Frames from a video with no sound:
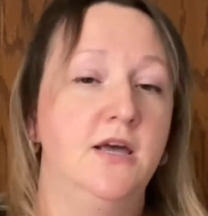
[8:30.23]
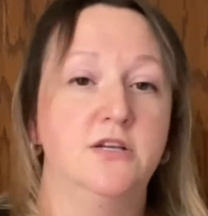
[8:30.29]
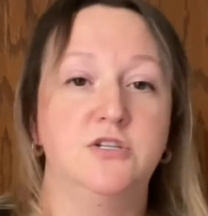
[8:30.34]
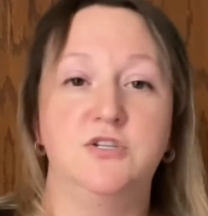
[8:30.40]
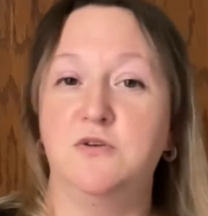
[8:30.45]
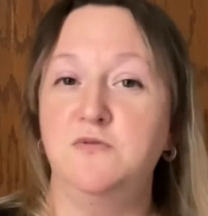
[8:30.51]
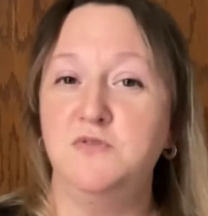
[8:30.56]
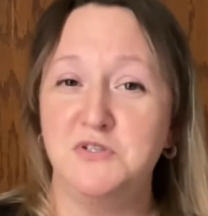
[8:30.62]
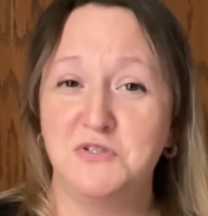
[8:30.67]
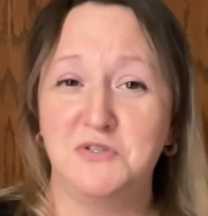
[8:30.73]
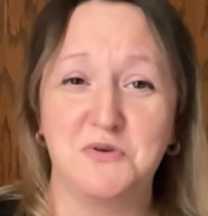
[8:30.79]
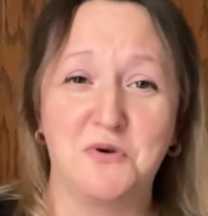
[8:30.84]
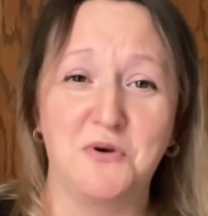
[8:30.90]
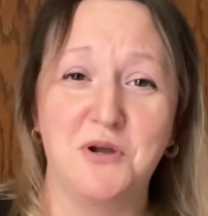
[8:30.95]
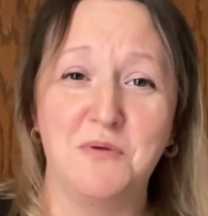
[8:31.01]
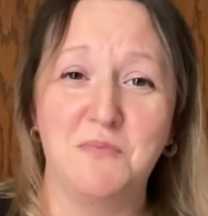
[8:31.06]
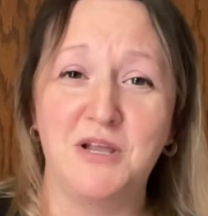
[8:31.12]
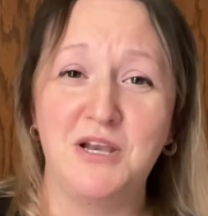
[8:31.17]
Don't just throw
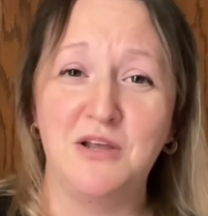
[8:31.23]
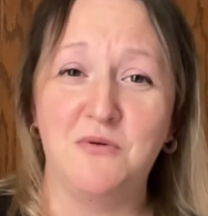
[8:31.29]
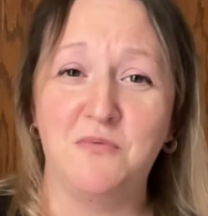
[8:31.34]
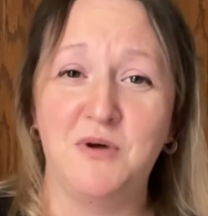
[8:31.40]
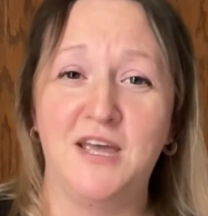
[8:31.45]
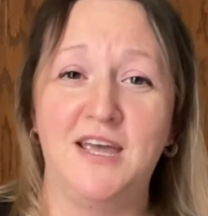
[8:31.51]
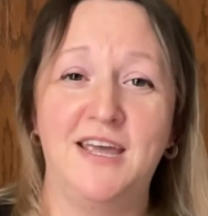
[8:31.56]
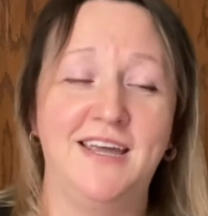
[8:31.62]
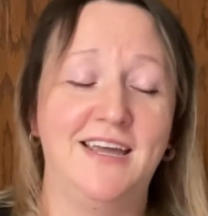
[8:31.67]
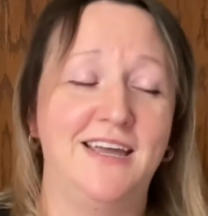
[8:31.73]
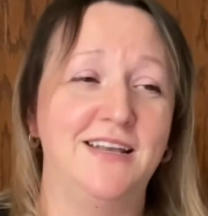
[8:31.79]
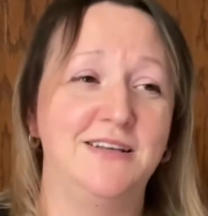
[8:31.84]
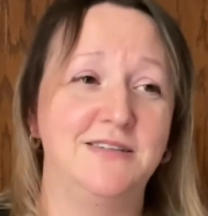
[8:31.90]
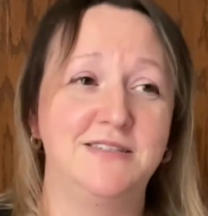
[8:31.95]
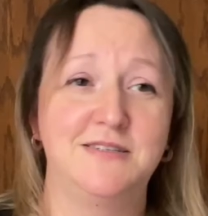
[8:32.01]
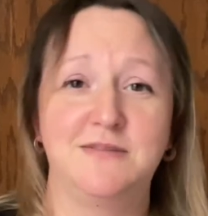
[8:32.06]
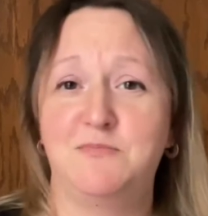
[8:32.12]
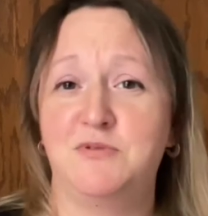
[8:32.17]
your money away
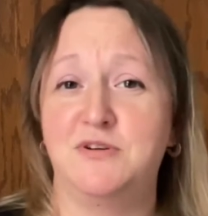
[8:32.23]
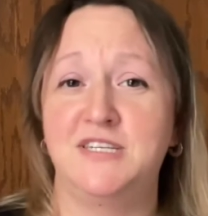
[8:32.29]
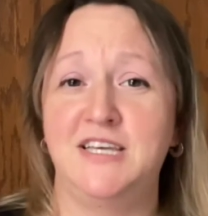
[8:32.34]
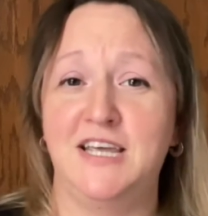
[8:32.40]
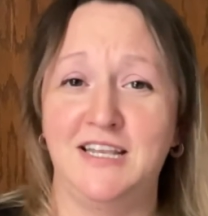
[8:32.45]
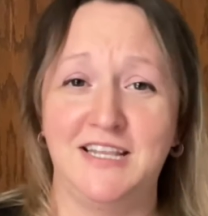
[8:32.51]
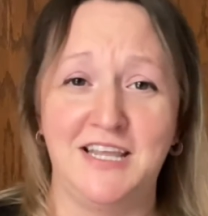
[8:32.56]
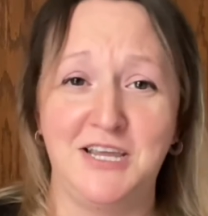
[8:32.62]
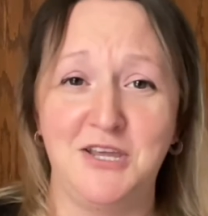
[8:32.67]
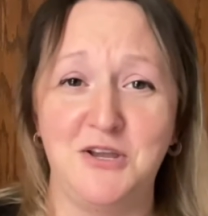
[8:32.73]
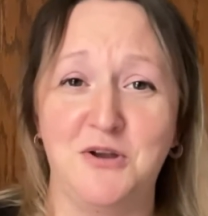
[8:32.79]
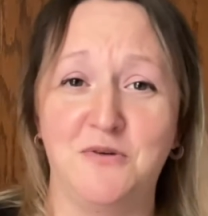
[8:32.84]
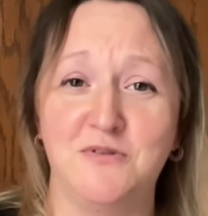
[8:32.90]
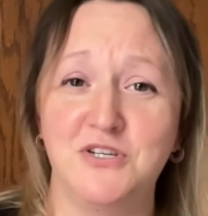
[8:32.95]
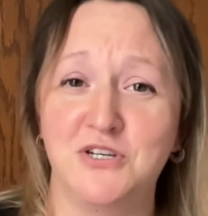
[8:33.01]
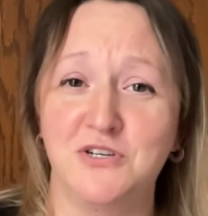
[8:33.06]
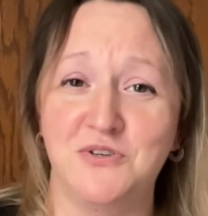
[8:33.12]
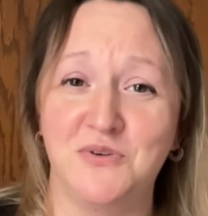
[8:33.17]
and pretend like you know
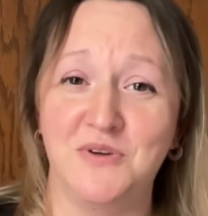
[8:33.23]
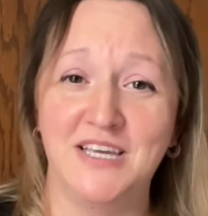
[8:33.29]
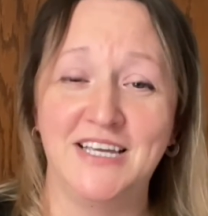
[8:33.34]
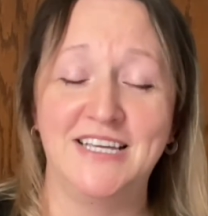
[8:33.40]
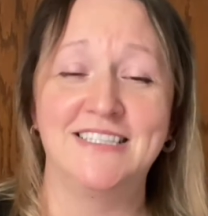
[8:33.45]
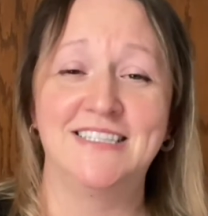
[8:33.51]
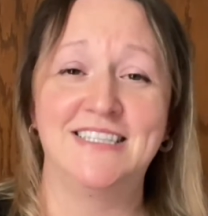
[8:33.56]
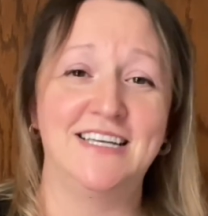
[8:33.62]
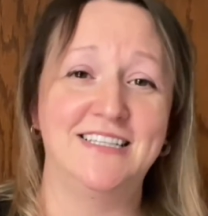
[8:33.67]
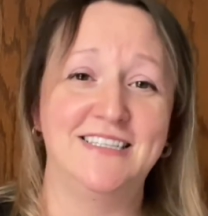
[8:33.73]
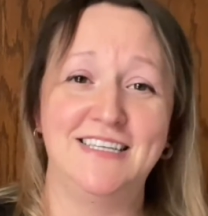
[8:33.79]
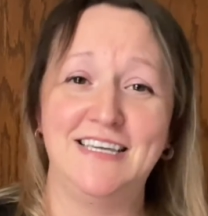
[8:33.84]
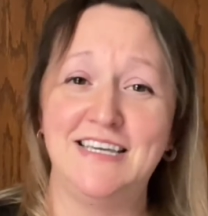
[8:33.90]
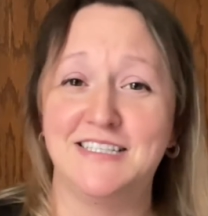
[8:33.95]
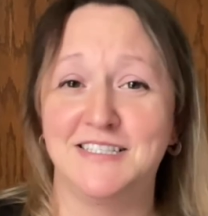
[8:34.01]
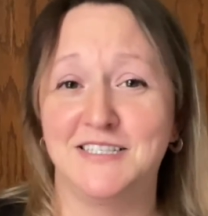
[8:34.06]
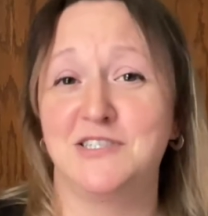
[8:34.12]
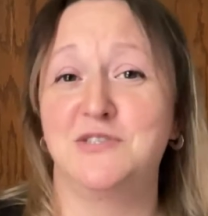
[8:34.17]
what you're doing, because that's the
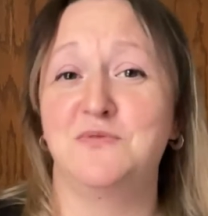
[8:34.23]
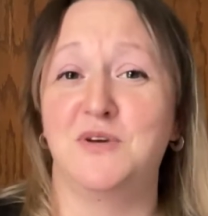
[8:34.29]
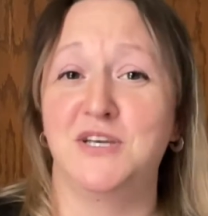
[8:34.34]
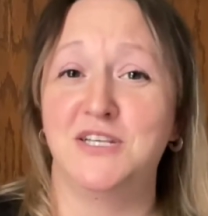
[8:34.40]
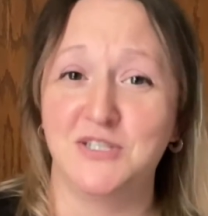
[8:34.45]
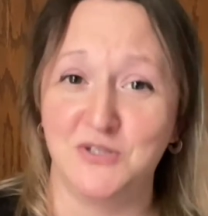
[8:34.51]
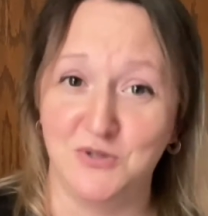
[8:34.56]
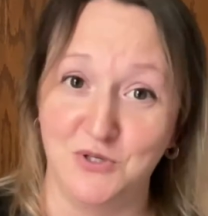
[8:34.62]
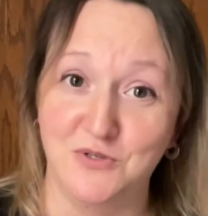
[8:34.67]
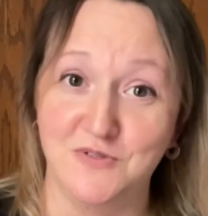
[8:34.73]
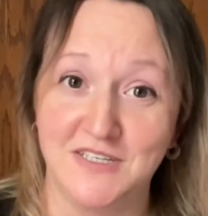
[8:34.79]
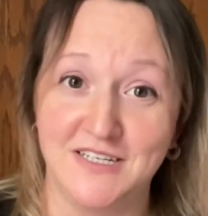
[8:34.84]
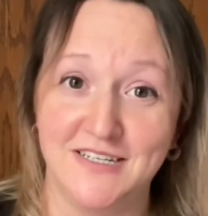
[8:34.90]
easiest way to lose